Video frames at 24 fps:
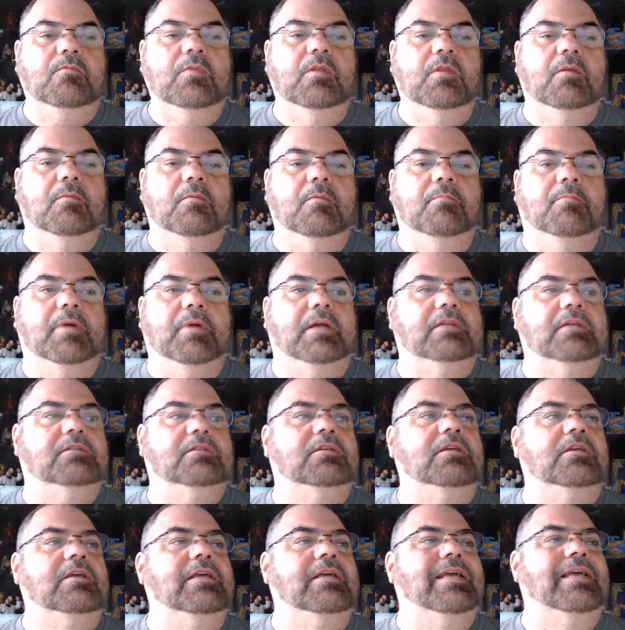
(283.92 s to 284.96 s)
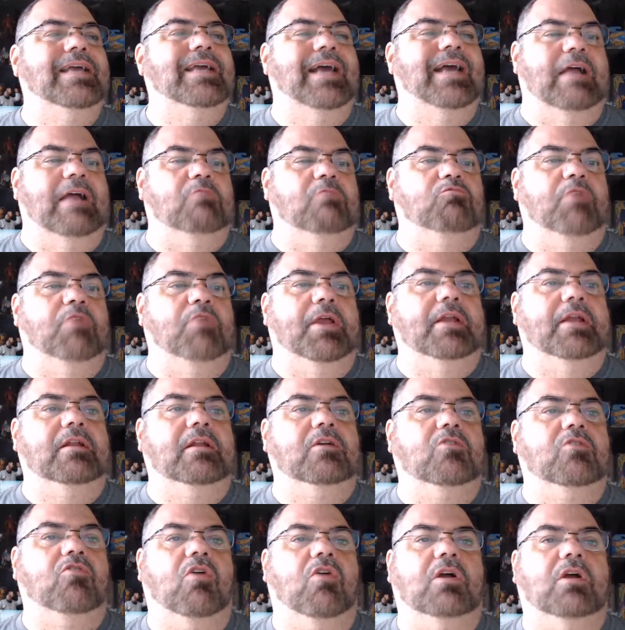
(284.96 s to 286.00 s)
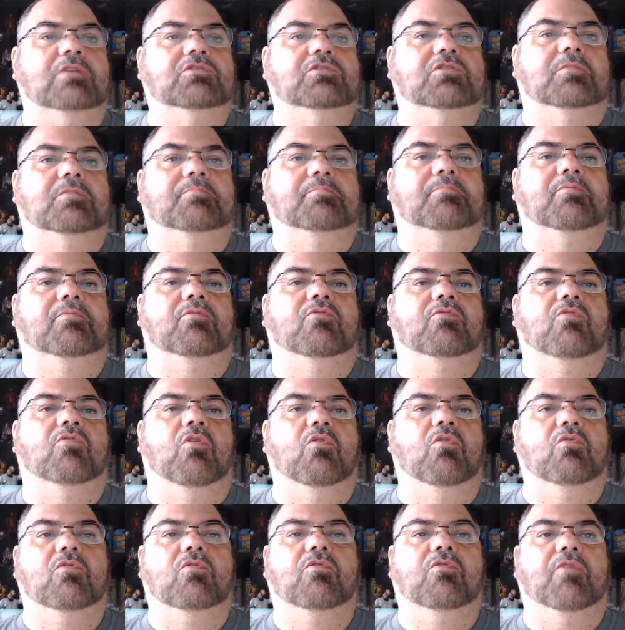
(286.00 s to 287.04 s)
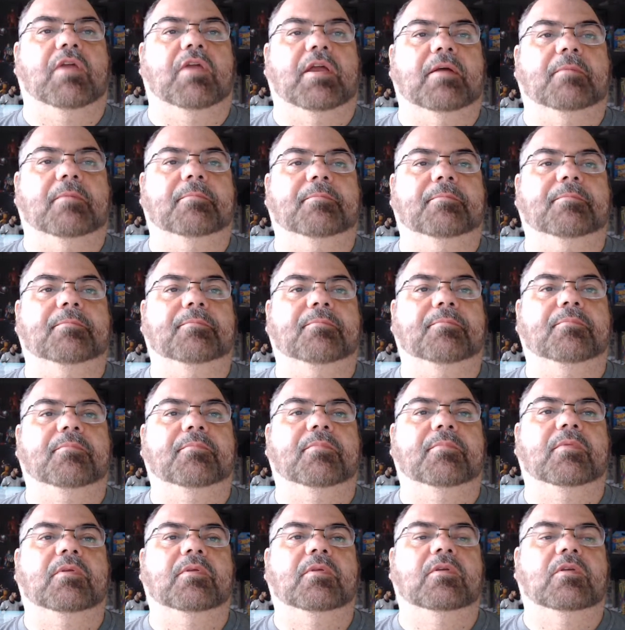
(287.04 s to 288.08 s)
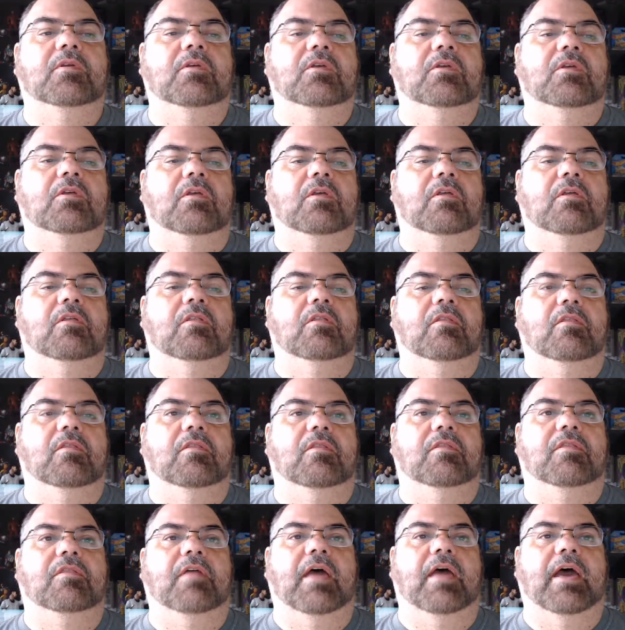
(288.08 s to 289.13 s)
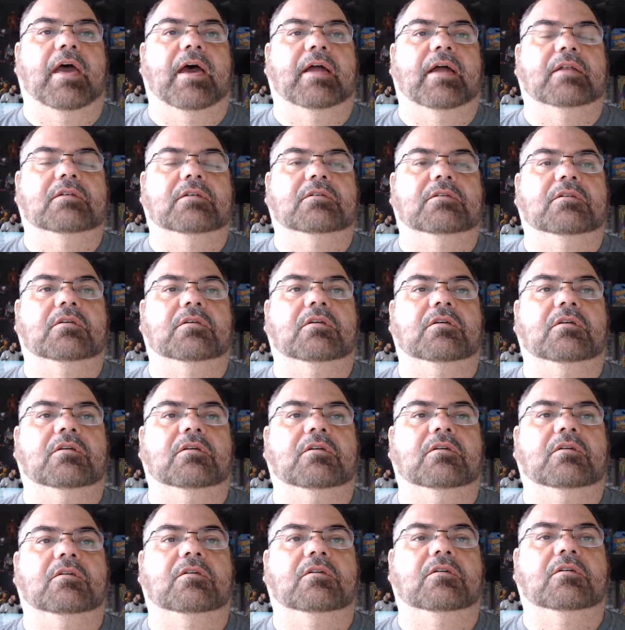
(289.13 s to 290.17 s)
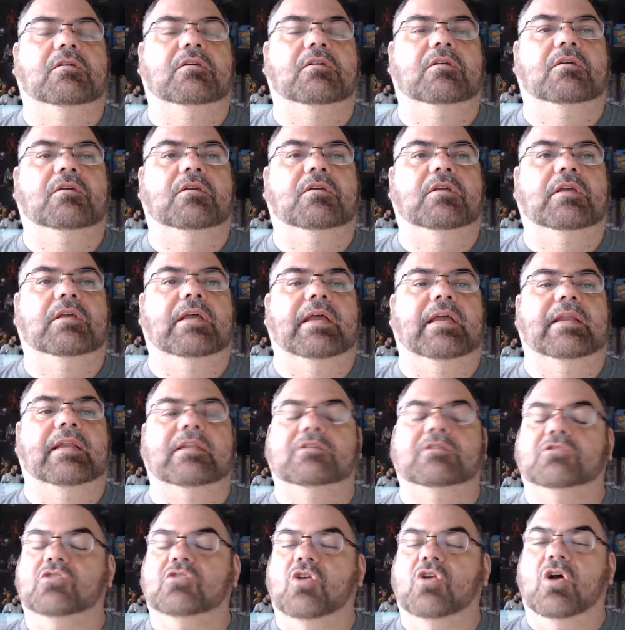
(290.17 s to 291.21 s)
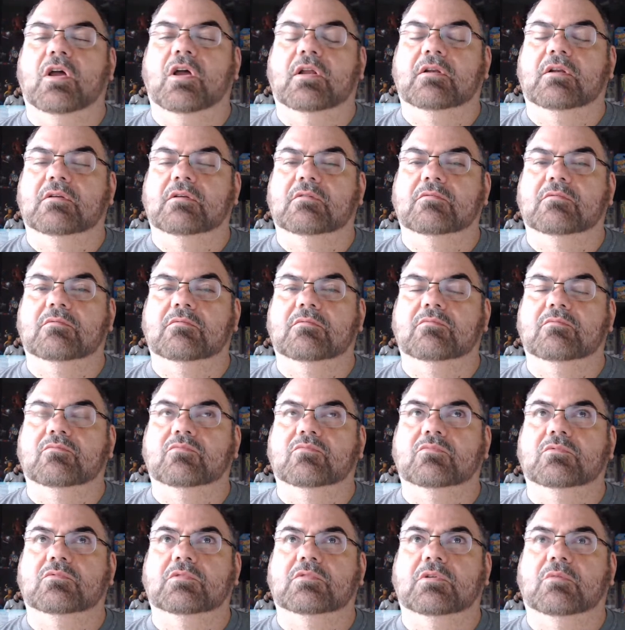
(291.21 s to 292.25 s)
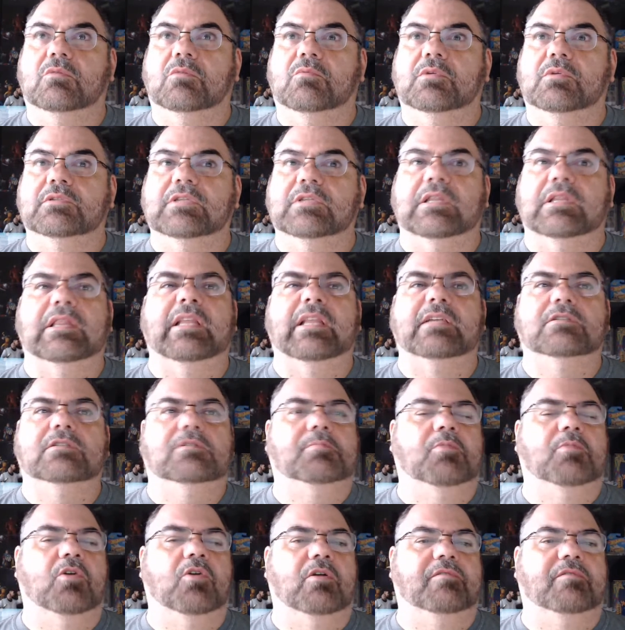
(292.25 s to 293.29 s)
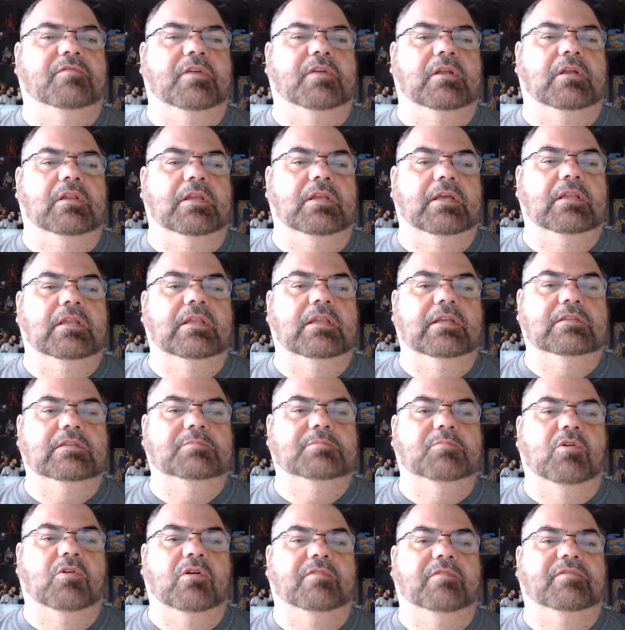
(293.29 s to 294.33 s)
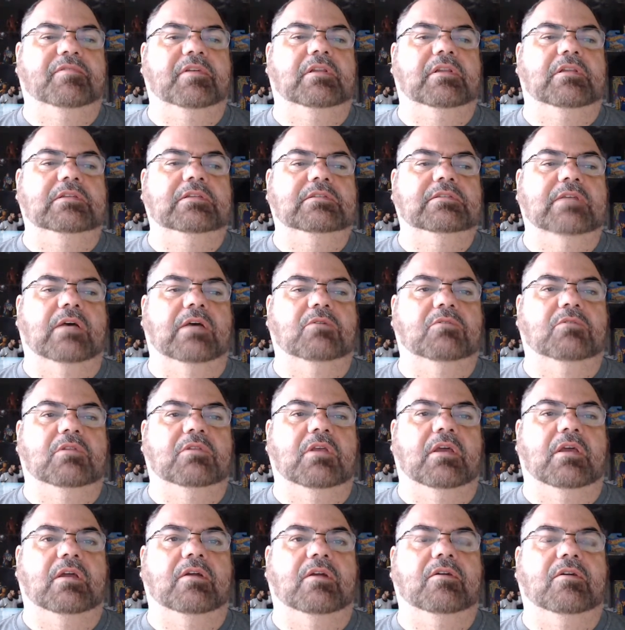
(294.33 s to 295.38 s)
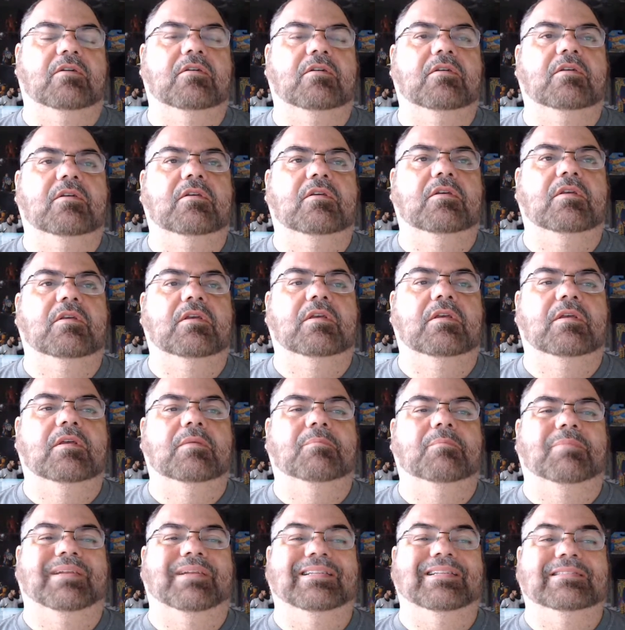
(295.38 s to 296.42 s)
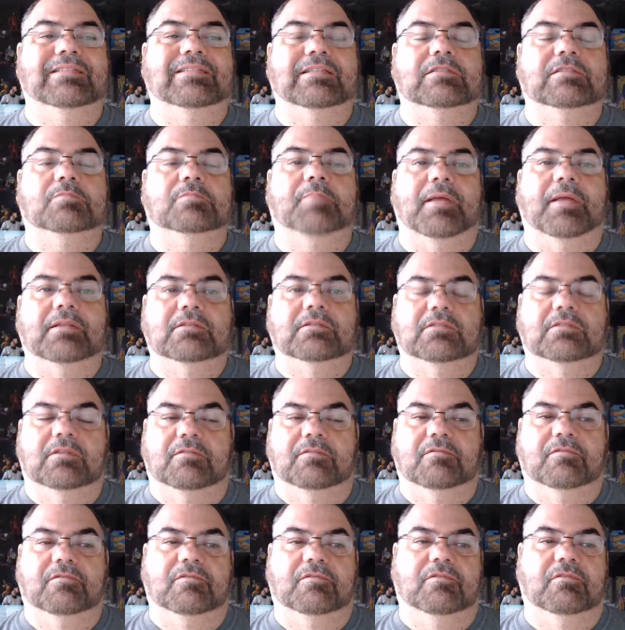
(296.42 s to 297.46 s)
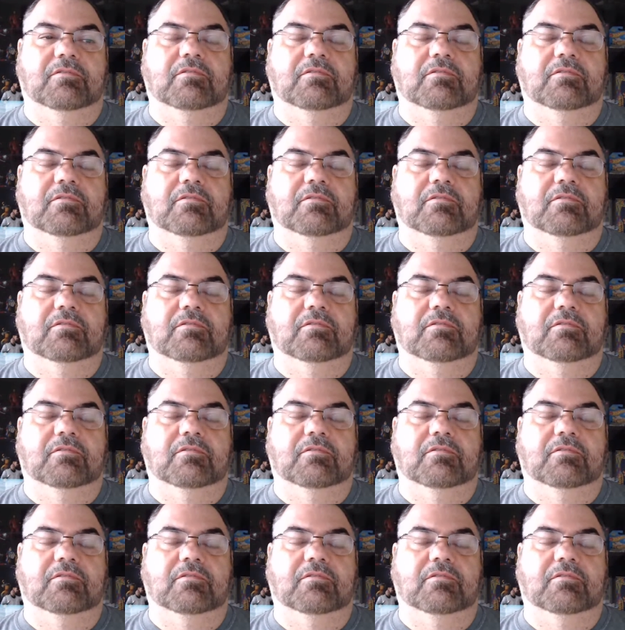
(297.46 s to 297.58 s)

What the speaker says: But I ran across a program that, and it's not, what is it, List Perfectly. List Perfectly is out there, but it's expensive.